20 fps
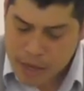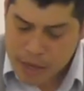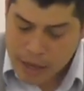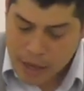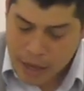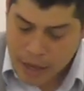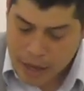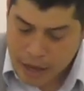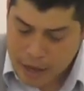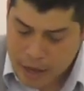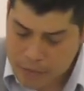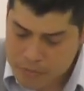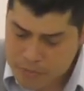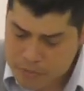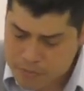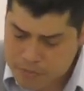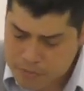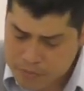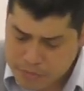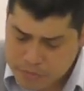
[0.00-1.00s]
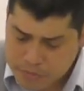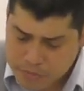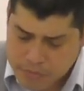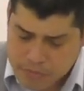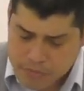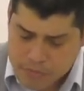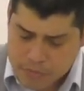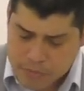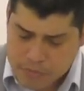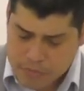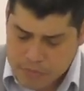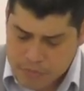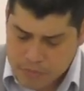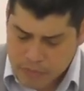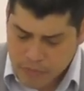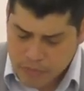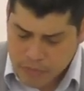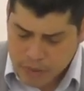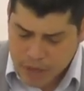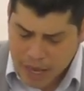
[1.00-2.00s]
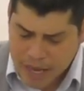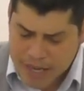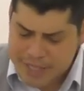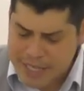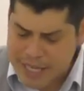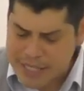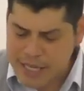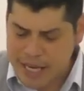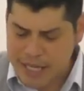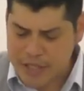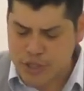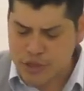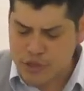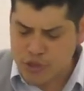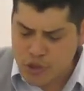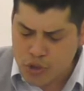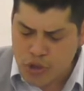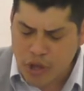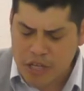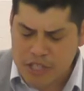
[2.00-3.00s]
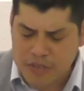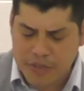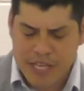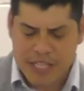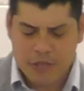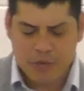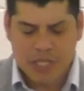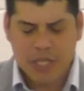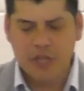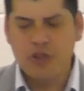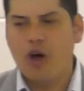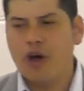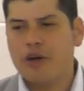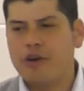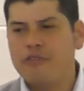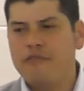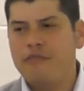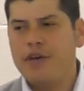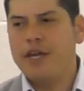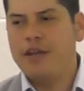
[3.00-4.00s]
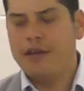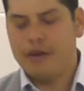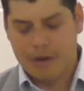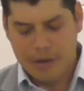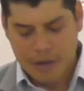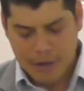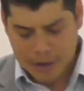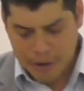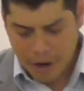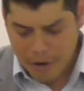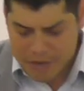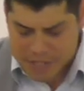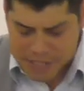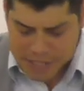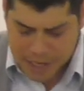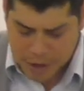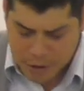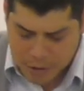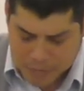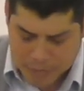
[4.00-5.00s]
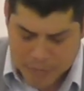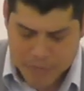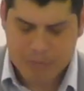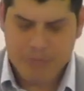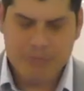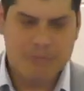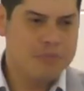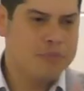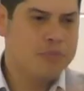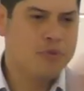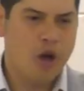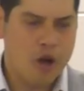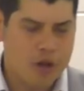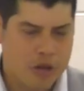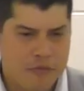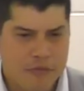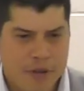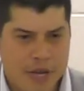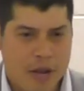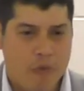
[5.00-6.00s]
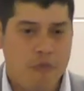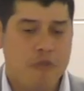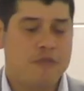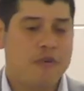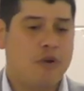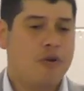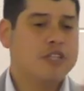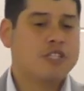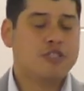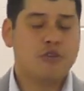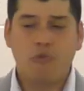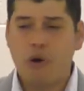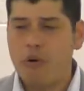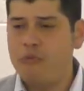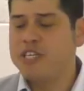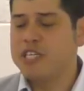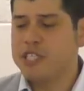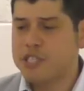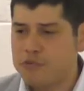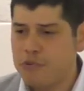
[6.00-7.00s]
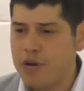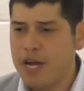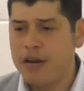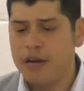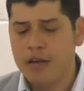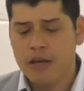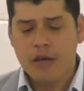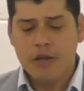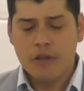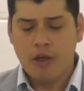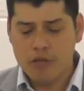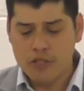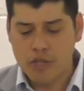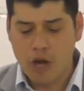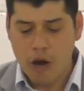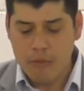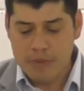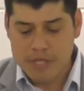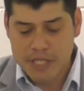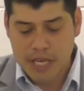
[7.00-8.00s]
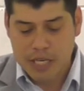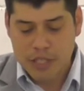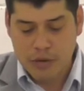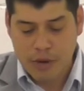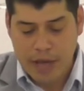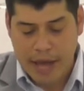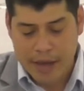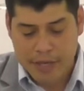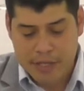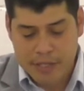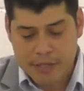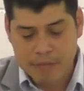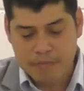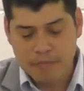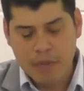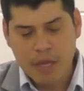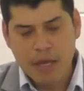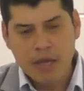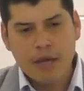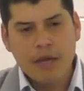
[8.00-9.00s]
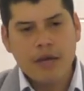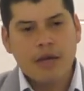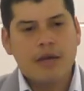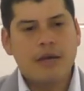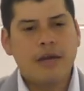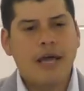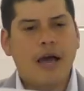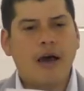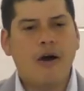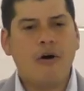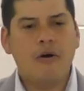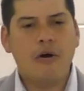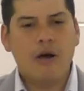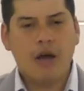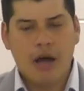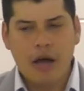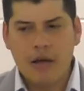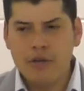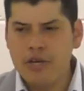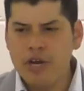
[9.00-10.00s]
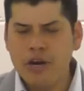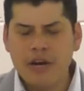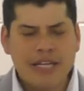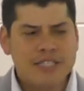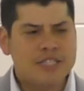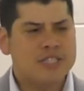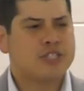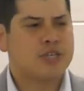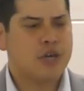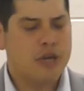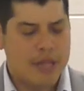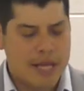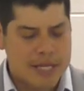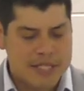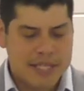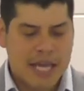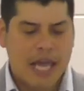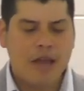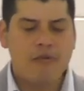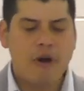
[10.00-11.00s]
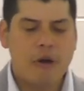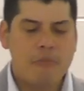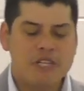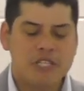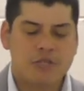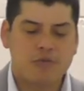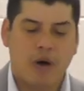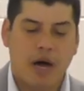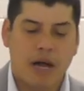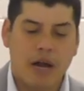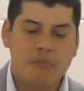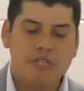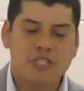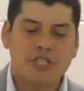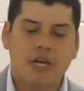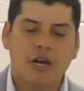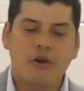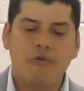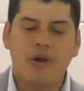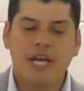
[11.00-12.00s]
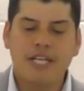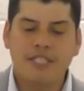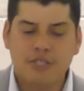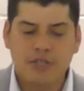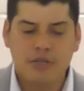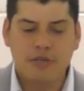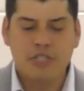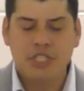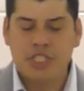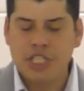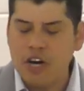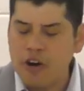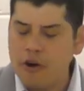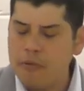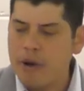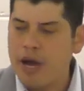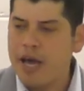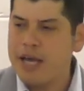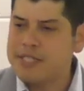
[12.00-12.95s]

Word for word: Um, and it says, yeah, to do those things which are not convenient. Obviously, not convenient, referring to what we just read, those homosexual acts. Now, you don't need to turn there. Stay in Romans 1. I'm just going to read to you Jeremiah